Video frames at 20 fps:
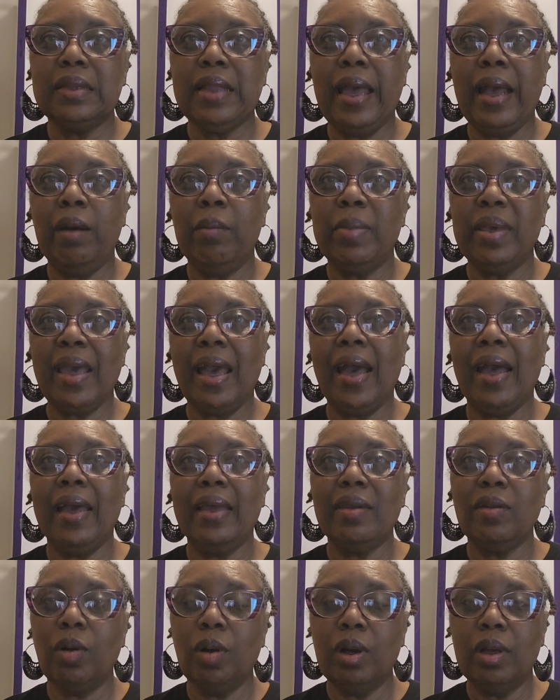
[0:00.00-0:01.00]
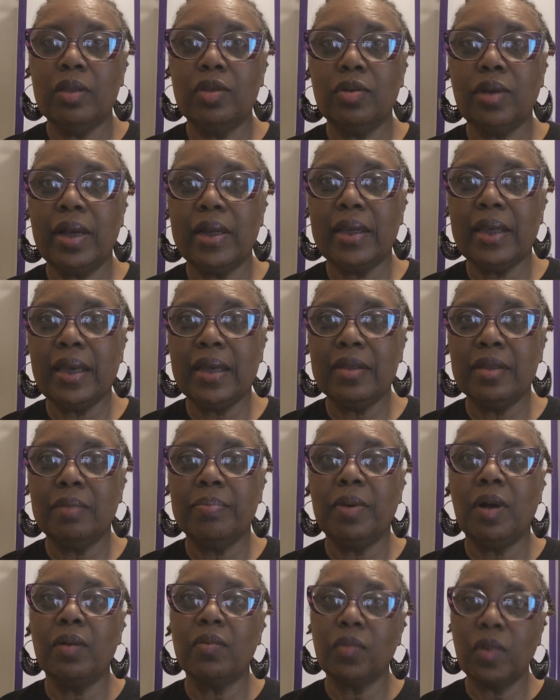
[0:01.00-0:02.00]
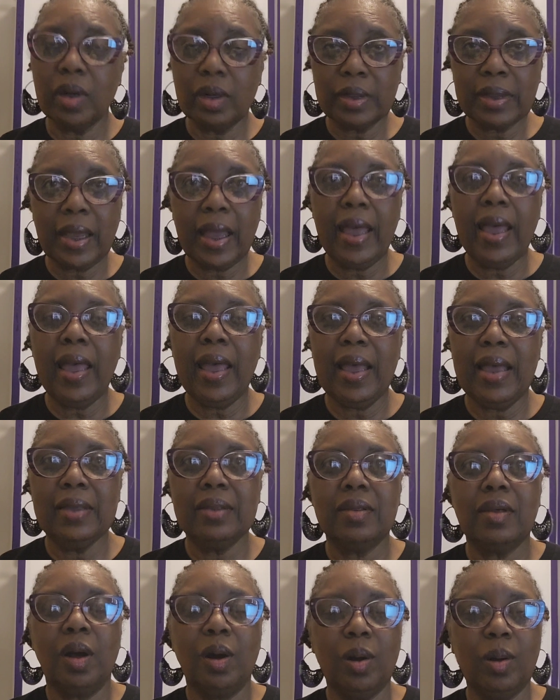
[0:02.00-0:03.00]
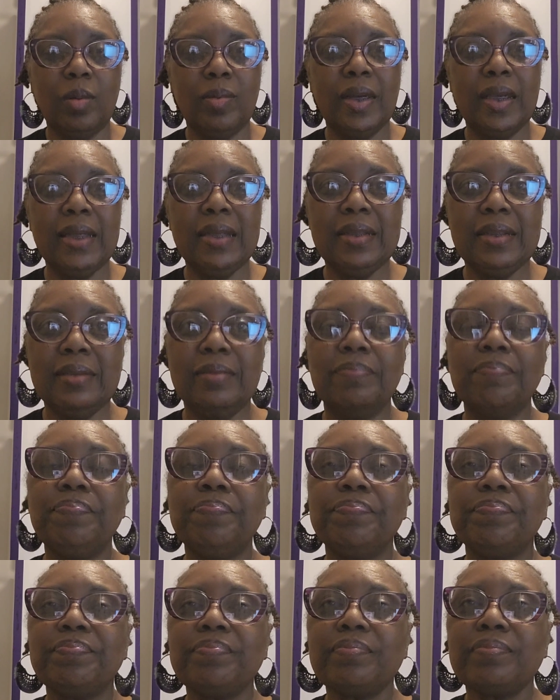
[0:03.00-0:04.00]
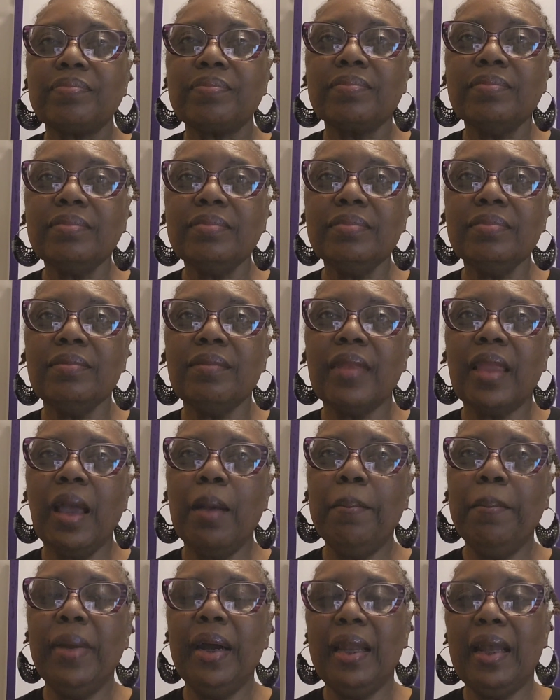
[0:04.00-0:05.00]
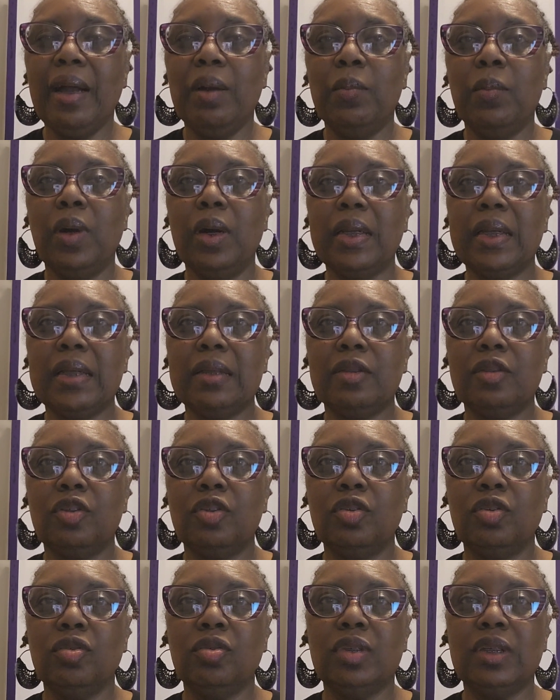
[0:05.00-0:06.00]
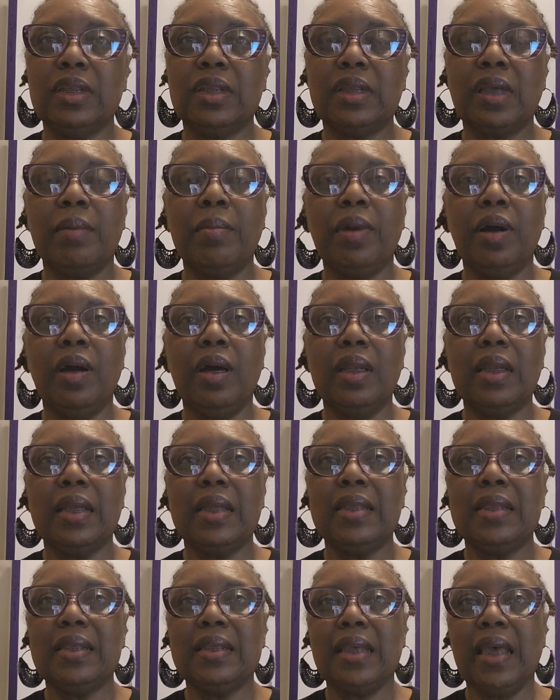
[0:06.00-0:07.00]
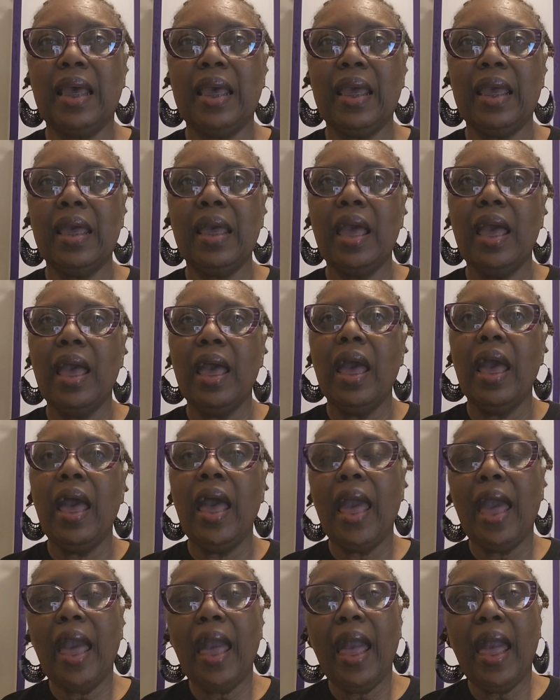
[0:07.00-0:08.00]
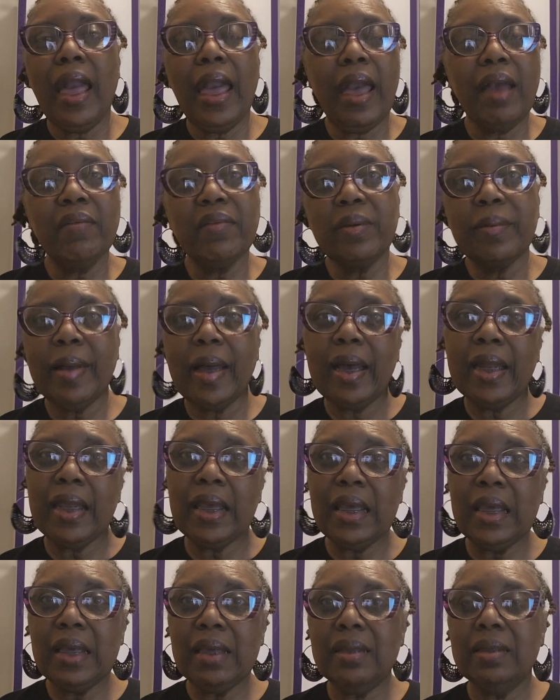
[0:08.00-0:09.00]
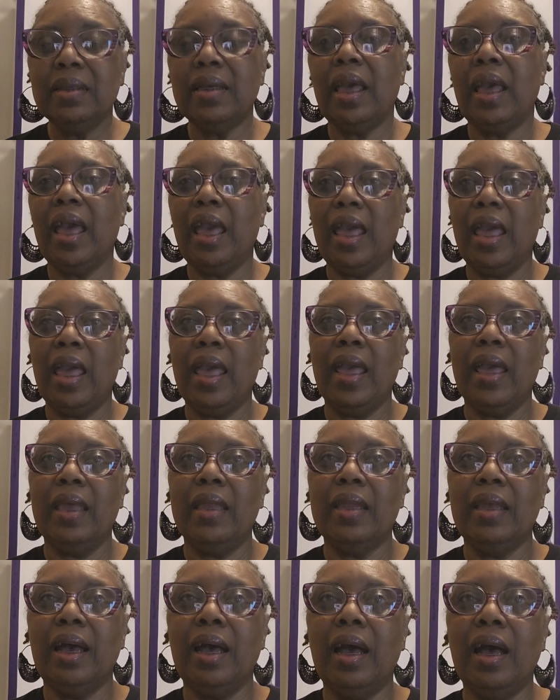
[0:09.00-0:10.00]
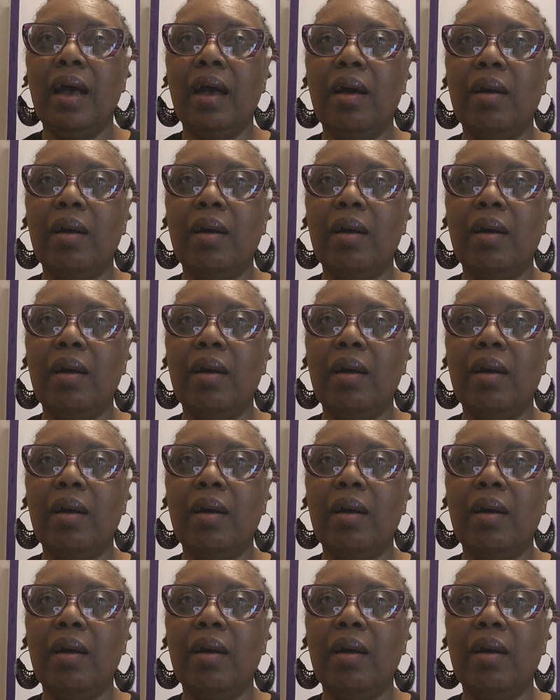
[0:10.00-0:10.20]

now behind on trying to catch up on work as always, but I wanted to just come on and say hey everybody and